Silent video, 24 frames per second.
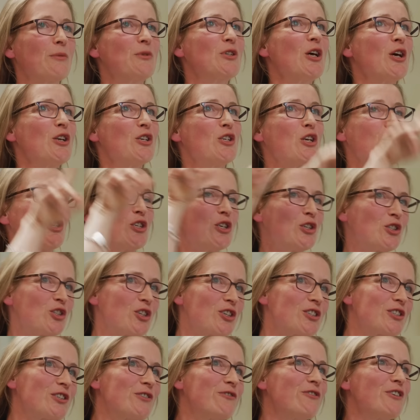
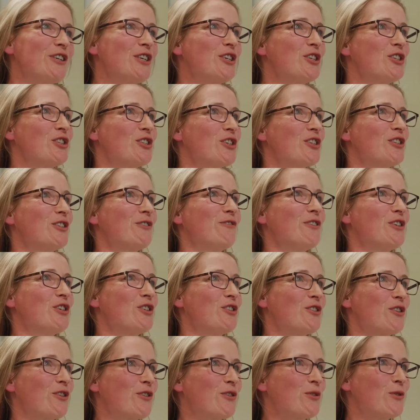Just to finish, just to
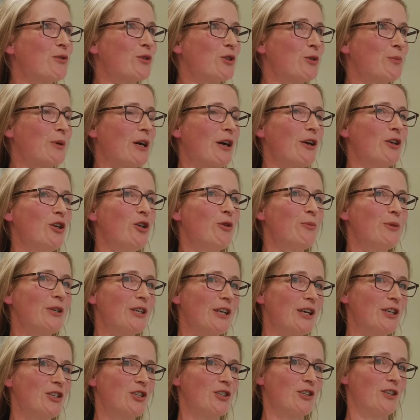finish the thought about human
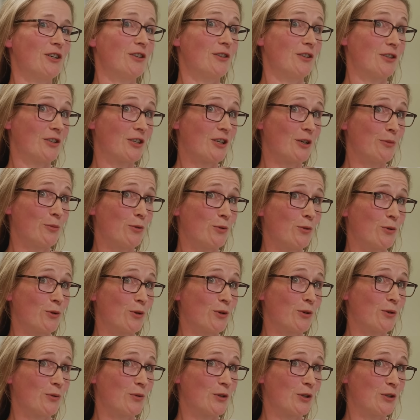nature, the cyborg,
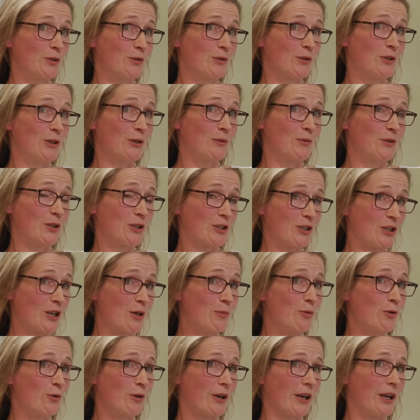the, the, the
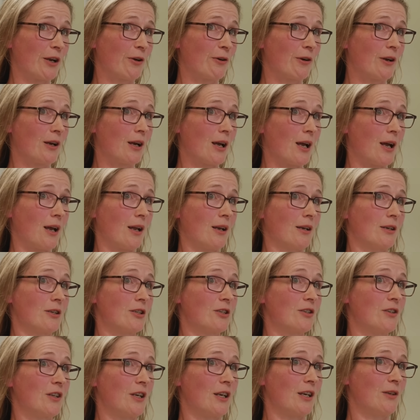cyborg era,
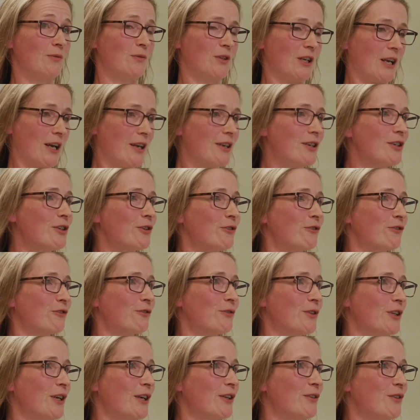and the, the end of
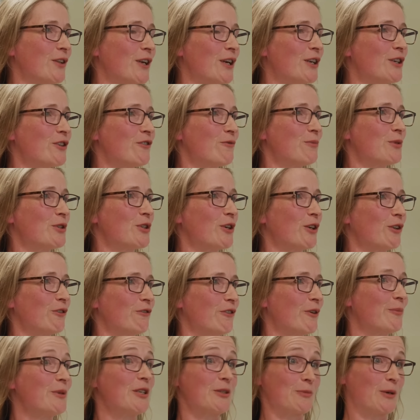the end, the end of maternal
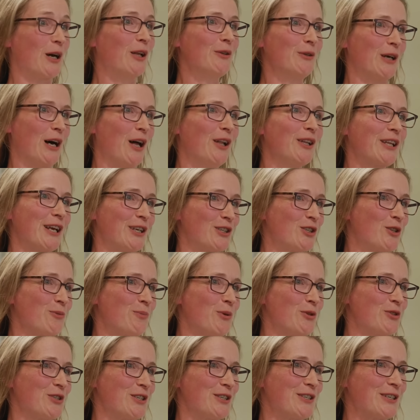feminism. I'll, I'll get to the
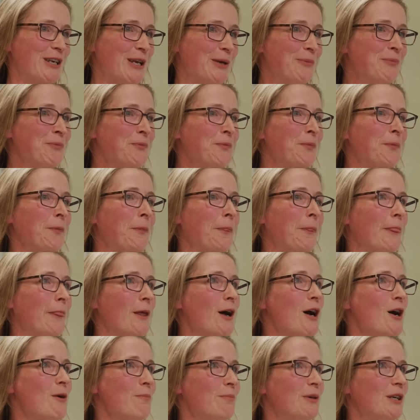Ponzi scheme
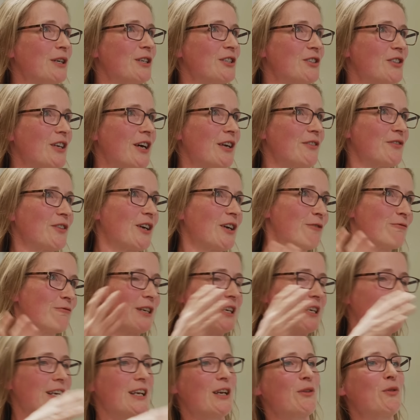um, because that that
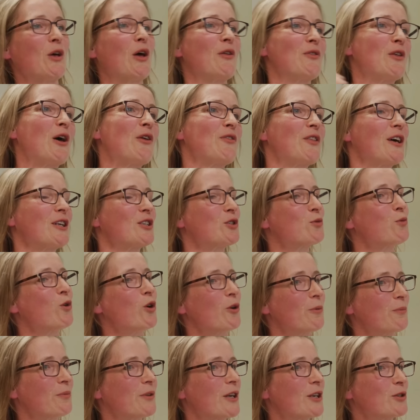really that, that that's
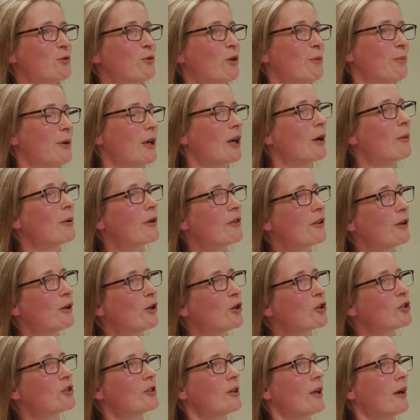what that's what being a mother
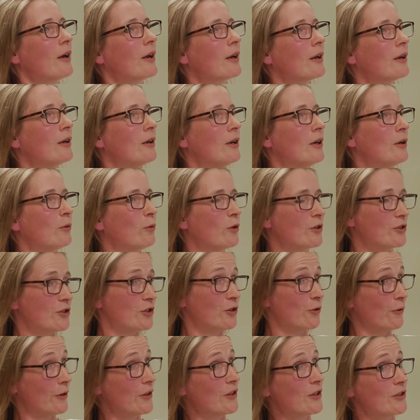looks like once
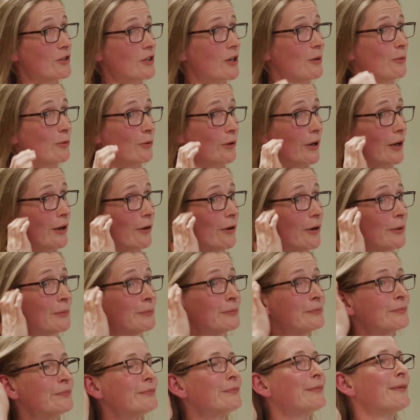you're in the cyborg era.
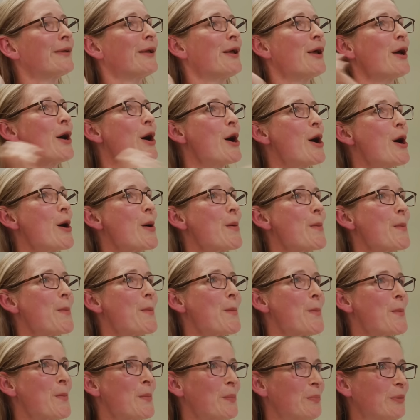Right.
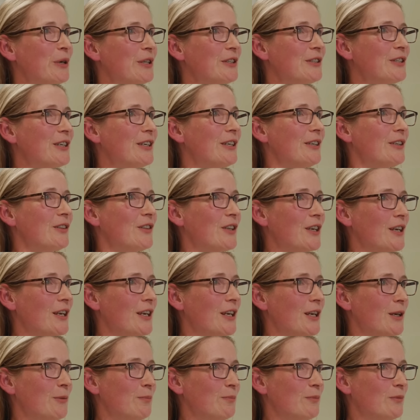Um, but
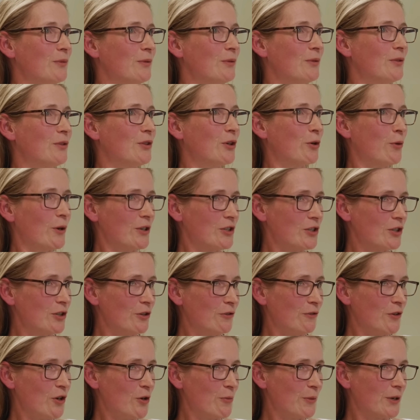the the question
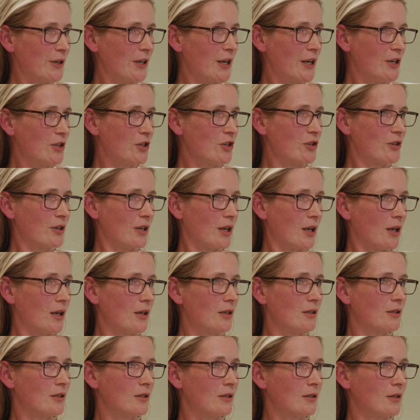of human nature
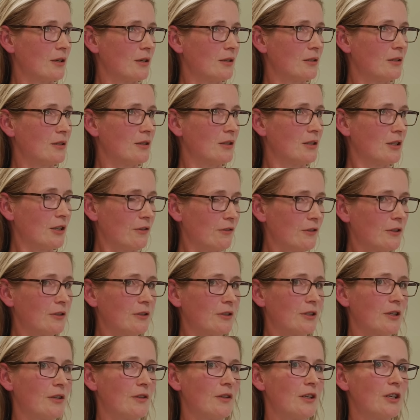is is
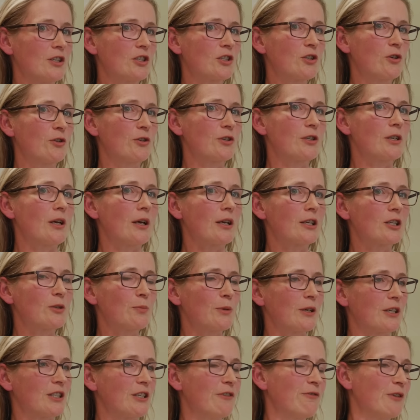difficult in this context
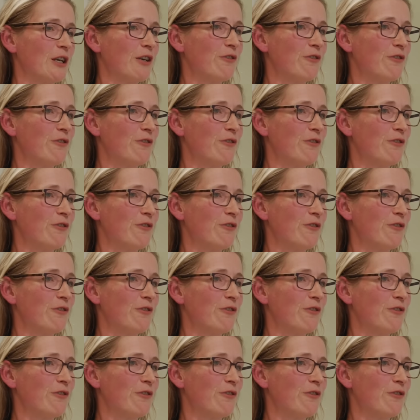because if,